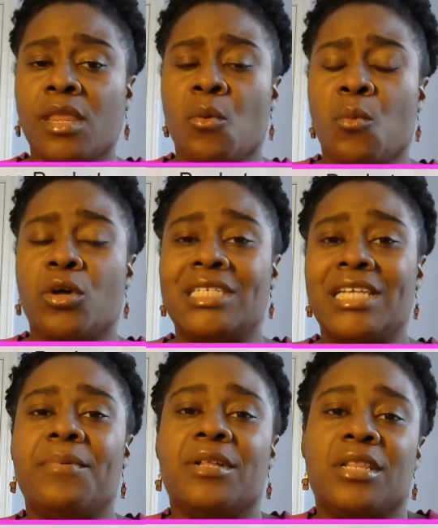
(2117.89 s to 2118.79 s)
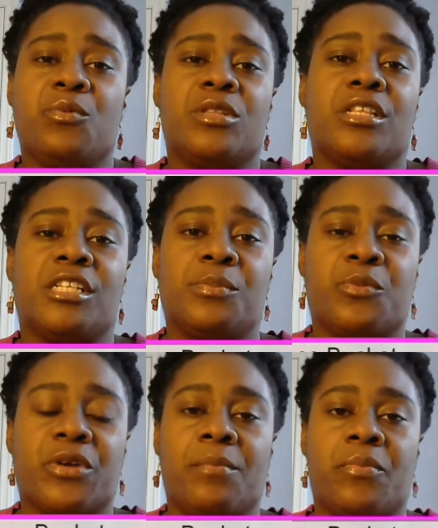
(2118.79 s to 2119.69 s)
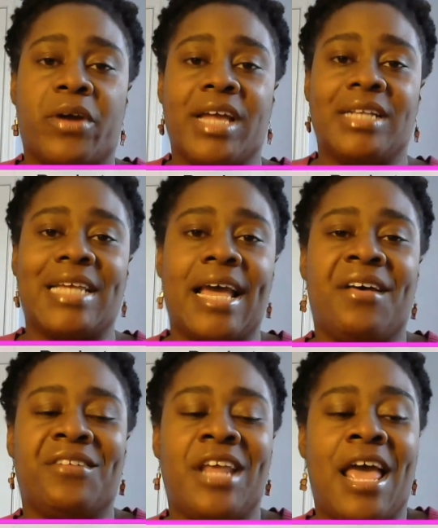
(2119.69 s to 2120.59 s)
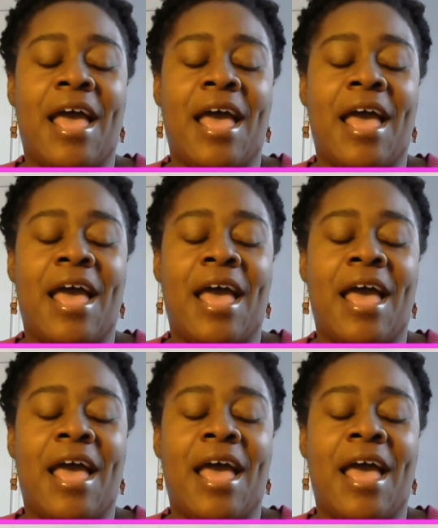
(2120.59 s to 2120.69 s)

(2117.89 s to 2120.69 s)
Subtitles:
Well, typically with the sprint breakdown,